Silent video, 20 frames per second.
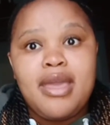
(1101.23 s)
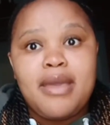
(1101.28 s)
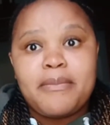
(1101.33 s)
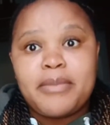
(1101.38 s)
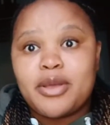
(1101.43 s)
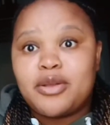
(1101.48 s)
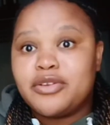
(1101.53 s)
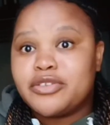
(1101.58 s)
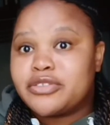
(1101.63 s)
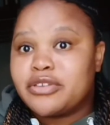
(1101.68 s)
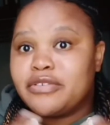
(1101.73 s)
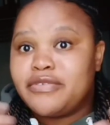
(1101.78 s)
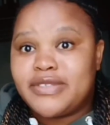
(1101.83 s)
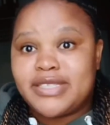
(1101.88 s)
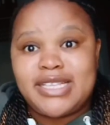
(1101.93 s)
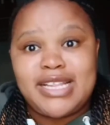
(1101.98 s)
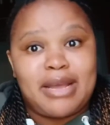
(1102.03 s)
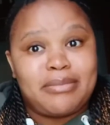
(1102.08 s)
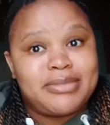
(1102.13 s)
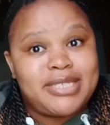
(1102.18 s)
Because
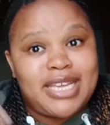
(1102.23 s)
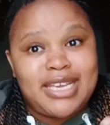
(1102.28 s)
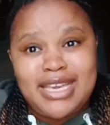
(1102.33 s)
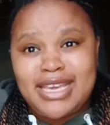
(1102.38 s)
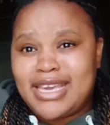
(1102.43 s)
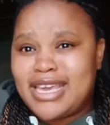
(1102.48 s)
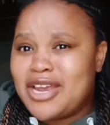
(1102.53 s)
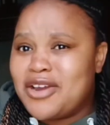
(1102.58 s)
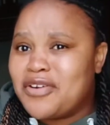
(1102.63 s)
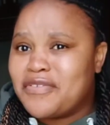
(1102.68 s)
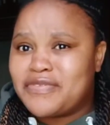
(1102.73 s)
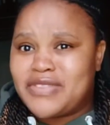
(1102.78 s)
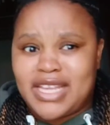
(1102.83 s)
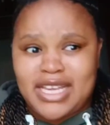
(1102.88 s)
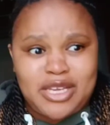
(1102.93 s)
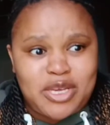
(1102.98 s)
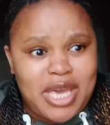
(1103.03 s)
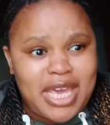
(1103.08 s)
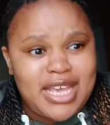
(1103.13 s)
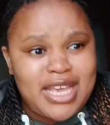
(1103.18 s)
obviously I'm taking care of the
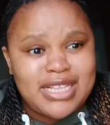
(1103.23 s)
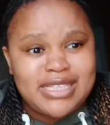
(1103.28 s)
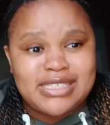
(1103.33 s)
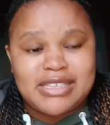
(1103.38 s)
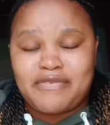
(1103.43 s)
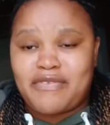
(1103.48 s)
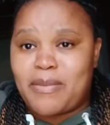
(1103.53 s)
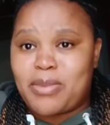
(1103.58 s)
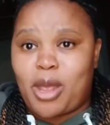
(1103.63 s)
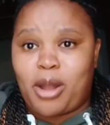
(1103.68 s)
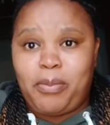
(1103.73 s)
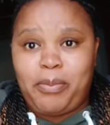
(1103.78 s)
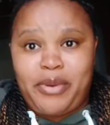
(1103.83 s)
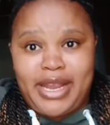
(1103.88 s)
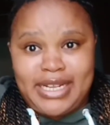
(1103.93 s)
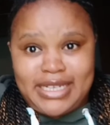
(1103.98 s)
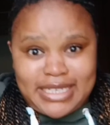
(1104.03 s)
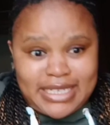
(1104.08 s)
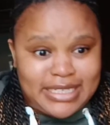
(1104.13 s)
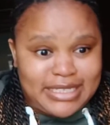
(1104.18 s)
kids. If I'm not
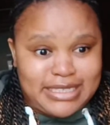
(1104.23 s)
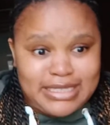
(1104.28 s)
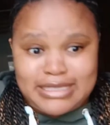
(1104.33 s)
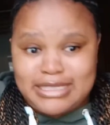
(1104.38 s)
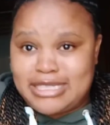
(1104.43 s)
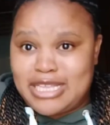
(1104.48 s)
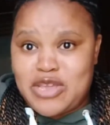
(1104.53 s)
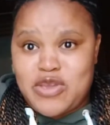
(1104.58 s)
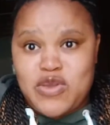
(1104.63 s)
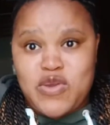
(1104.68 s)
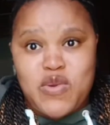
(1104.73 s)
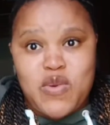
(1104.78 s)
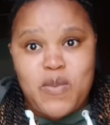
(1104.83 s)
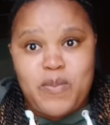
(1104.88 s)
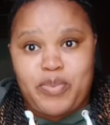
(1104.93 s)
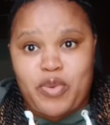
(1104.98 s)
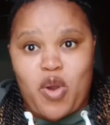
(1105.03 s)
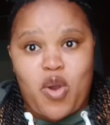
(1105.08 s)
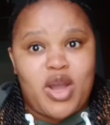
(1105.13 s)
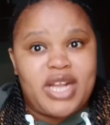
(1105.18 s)
pregnant, it's the
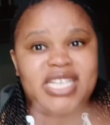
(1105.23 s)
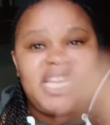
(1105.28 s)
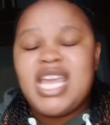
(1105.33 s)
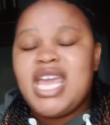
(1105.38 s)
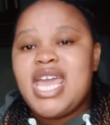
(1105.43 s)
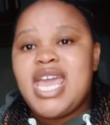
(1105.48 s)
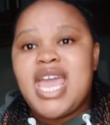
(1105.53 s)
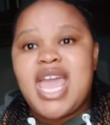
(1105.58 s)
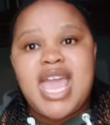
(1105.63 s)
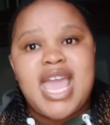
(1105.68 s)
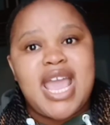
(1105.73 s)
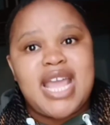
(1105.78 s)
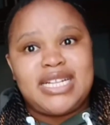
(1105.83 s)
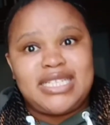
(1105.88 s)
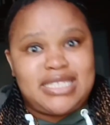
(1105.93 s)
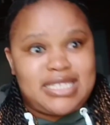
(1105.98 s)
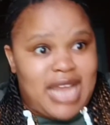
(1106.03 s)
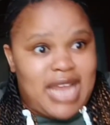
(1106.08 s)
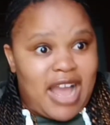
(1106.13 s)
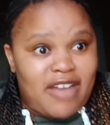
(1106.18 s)
newborn,
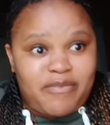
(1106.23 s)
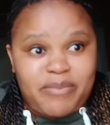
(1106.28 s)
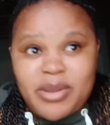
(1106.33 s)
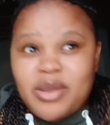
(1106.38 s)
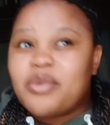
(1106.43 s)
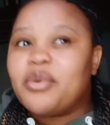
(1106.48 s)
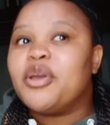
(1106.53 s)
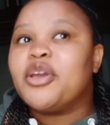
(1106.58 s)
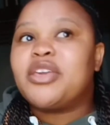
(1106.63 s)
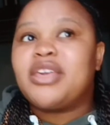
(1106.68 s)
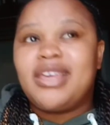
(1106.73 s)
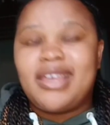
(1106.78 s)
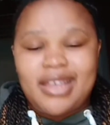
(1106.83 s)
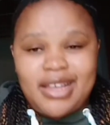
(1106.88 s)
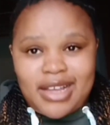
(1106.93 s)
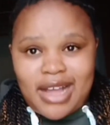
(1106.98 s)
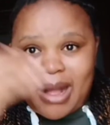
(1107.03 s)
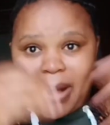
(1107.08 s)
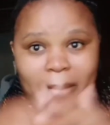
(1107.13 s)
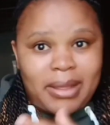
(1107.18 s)
and I've been
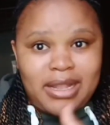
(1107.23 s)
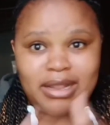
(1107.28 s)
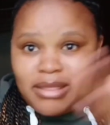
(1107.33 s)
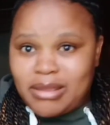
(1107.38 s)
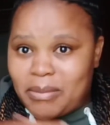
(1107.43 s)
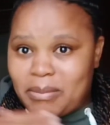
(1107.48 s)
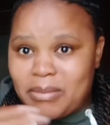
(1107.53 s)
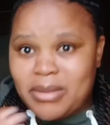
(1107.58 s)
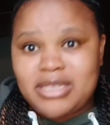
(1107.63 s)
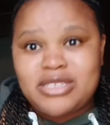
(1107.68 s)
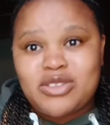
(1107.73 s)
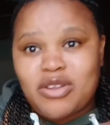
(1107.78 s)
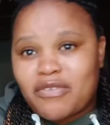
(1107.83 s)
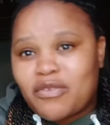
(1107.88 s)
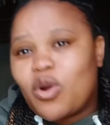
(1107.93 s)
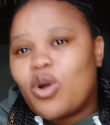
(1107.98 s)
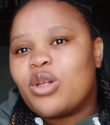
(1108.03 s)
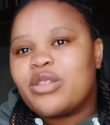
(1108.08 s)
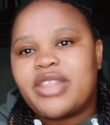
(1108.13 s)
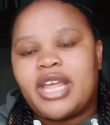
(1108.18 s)
working in the midst
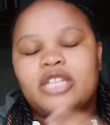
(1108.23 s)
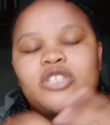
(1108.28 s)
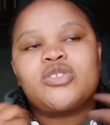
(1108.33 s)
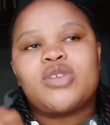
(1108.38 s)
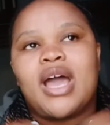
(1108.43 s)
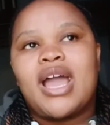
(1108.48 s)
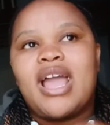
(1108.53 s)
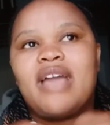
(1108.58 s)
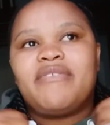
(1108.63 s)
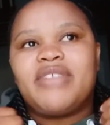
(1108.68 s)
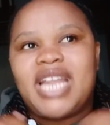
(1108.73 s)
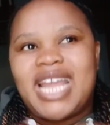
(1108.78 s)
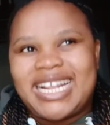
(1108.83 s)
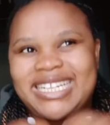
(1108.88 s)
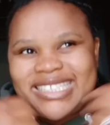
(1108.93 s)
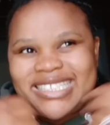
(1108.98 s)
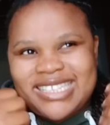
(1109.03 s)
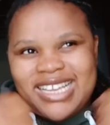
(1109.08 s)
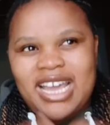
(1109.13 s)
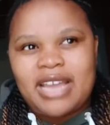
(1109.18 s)
of all that, so I haven't
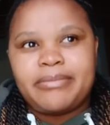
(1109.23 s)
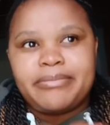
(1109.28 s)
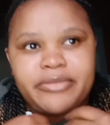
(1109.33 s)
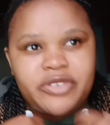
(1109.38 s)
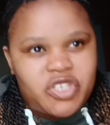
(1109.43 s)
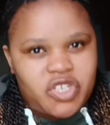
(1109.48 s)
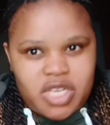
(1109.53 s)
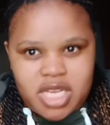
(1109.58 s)
had time.